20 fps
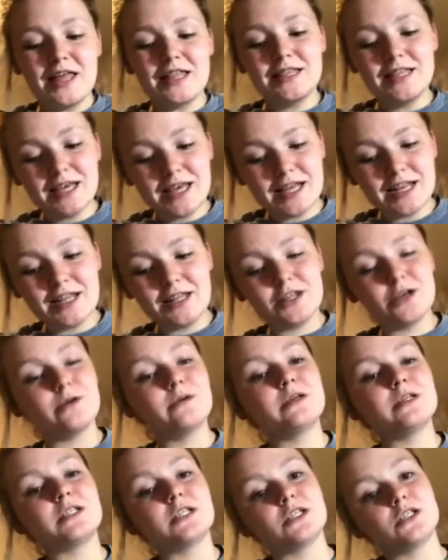Then there
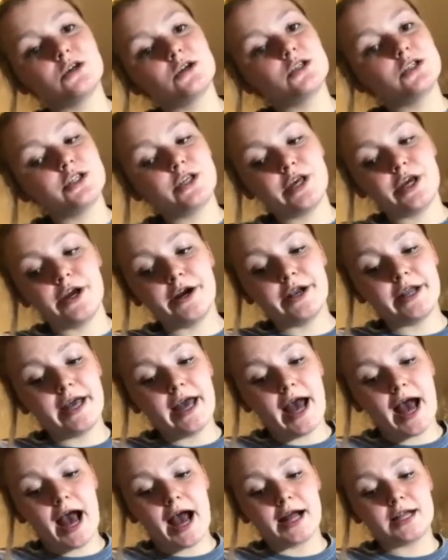was the Social Security
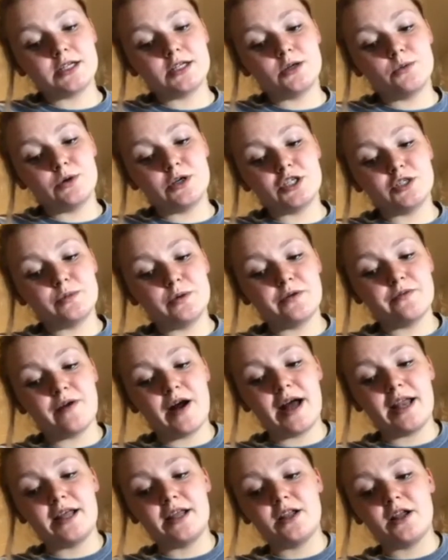Act, which
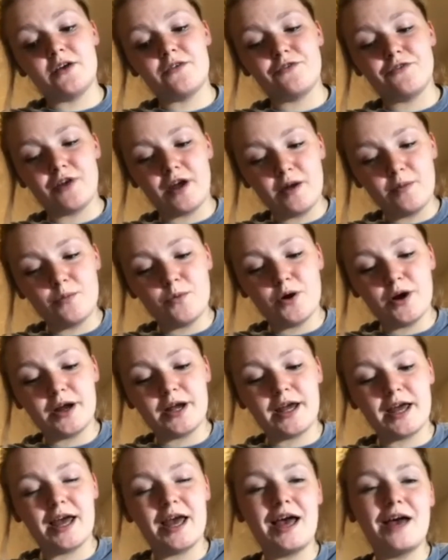provided a
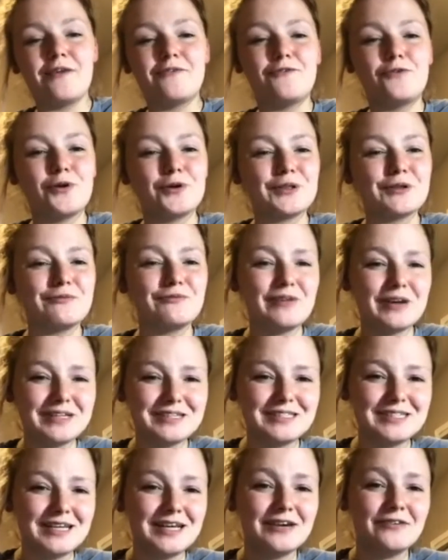framework for the
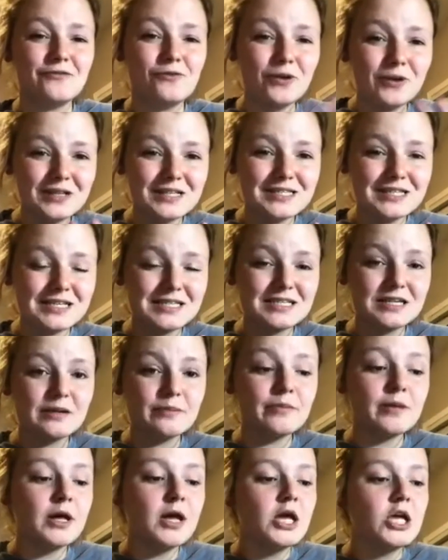funding for the
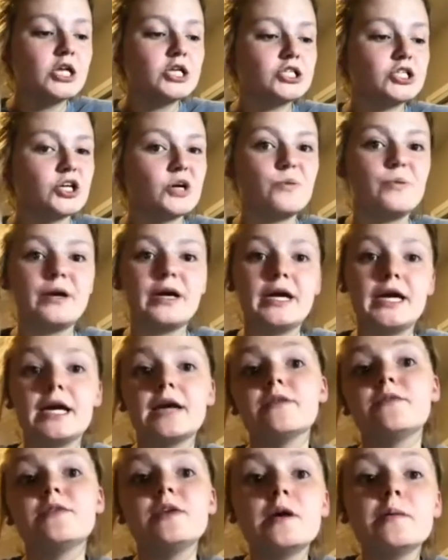system, so we could
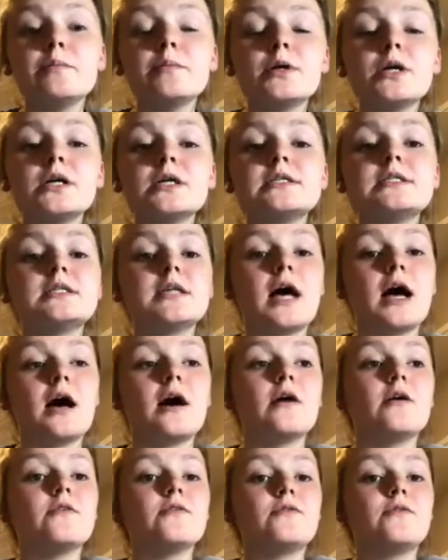give numbers
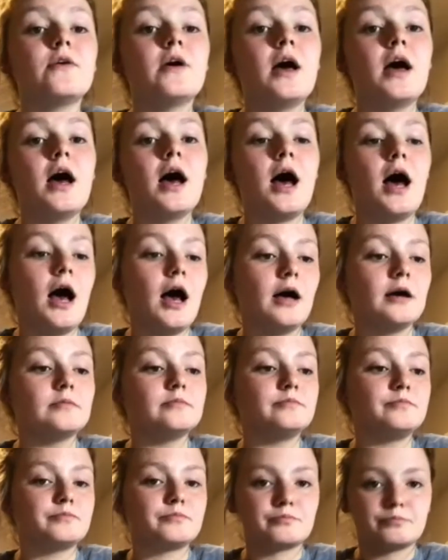of
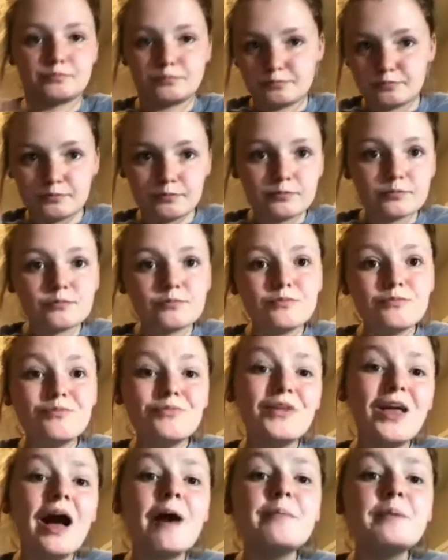
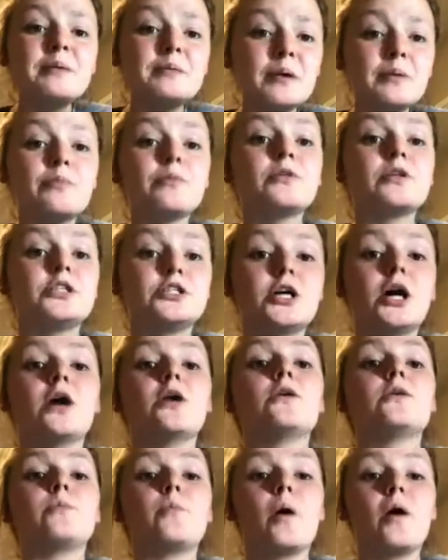how many people the
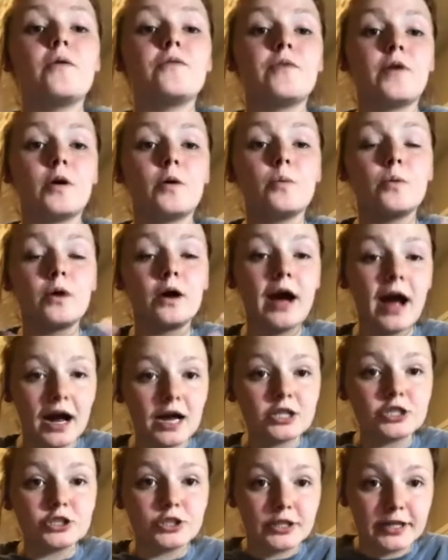child welfare were
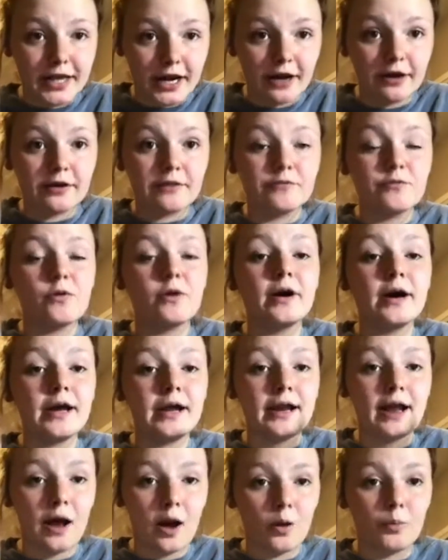actually caring for
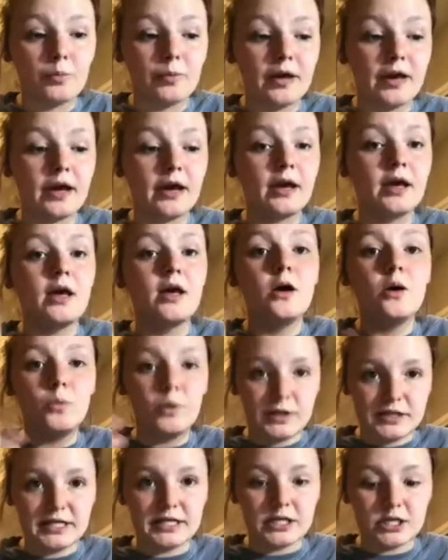and helping
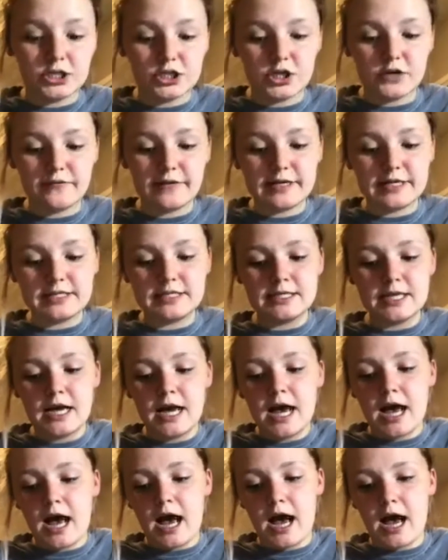within the service,
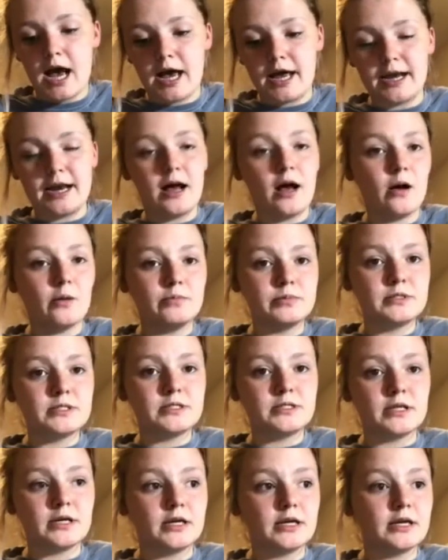and helps
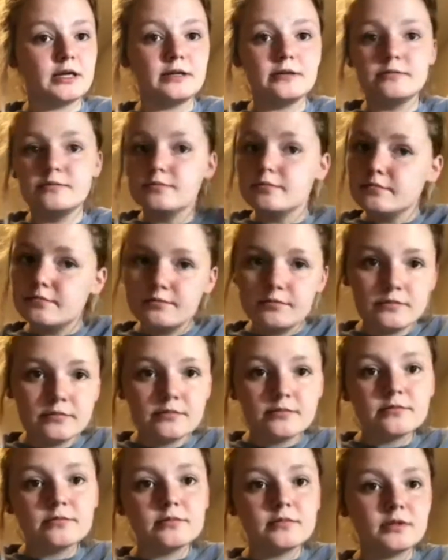the
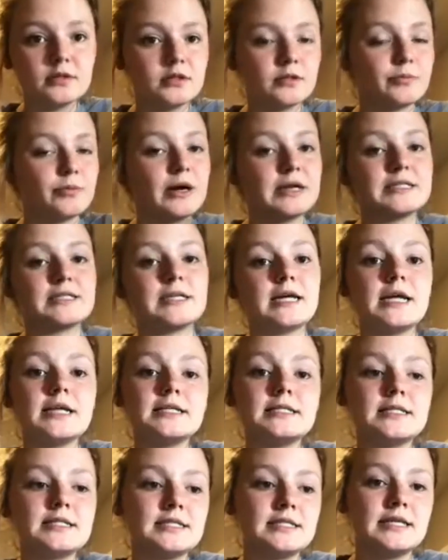
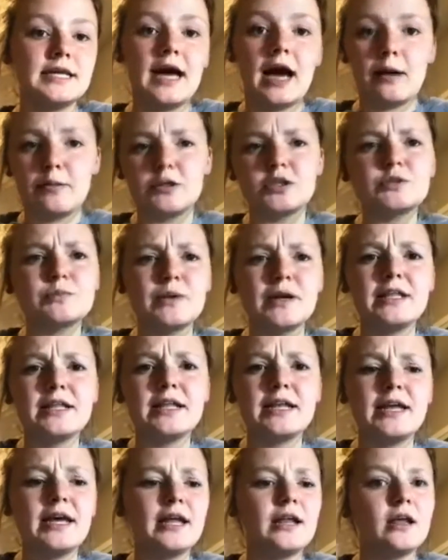president see how much money they
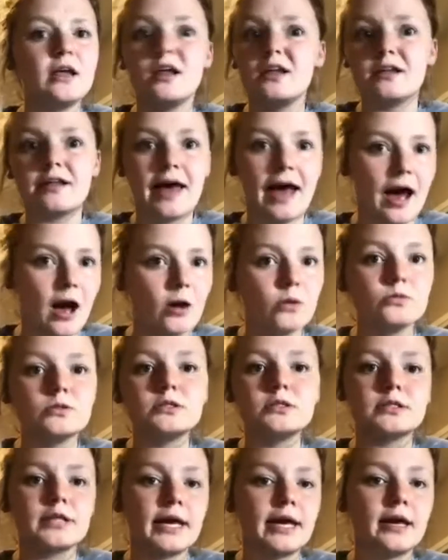need in the
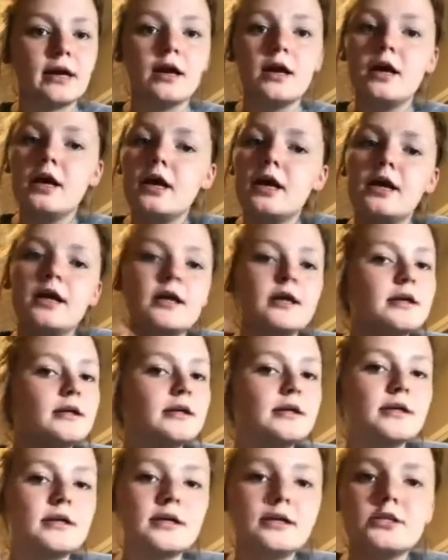house, like
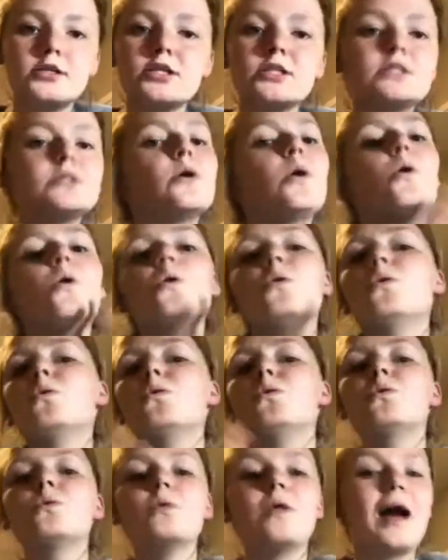just the
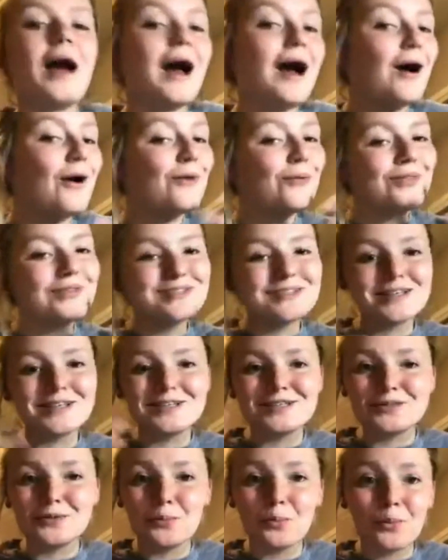whole how the
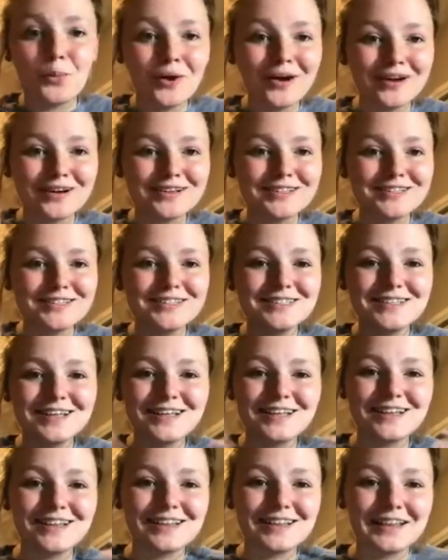system works.
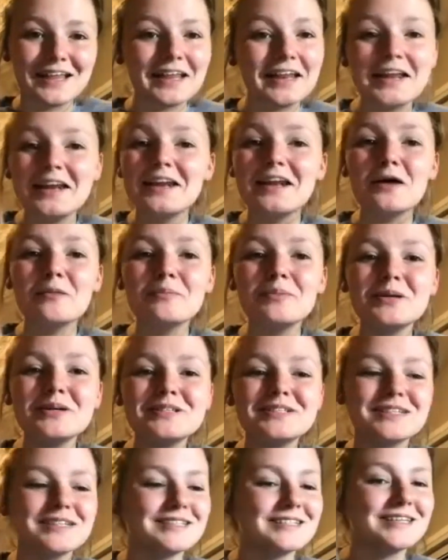They need
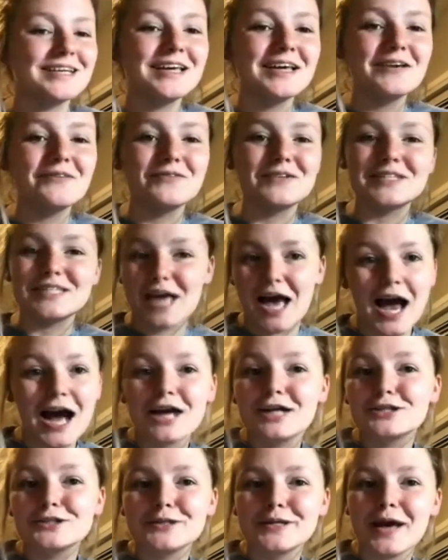numbers to see if it's
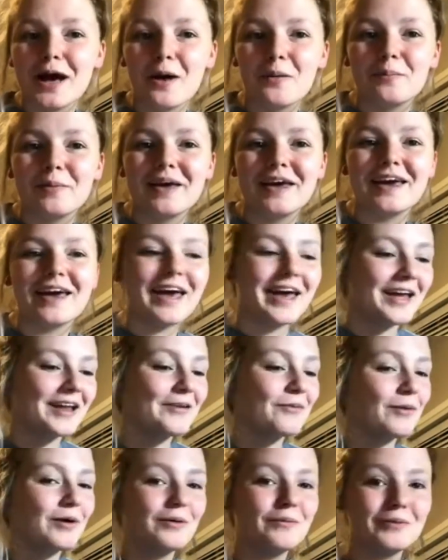actually helping and
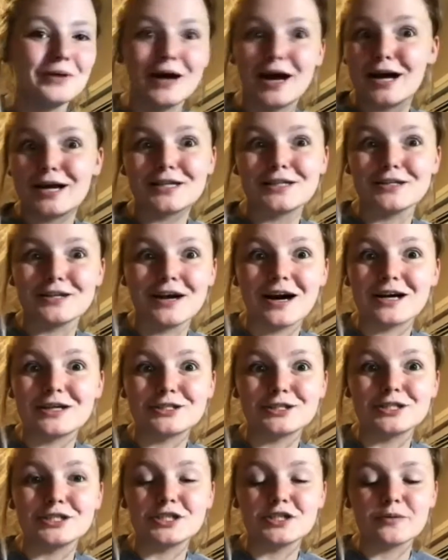what they're
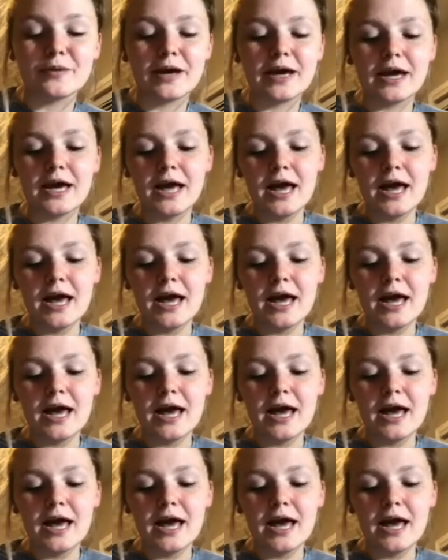actually doing.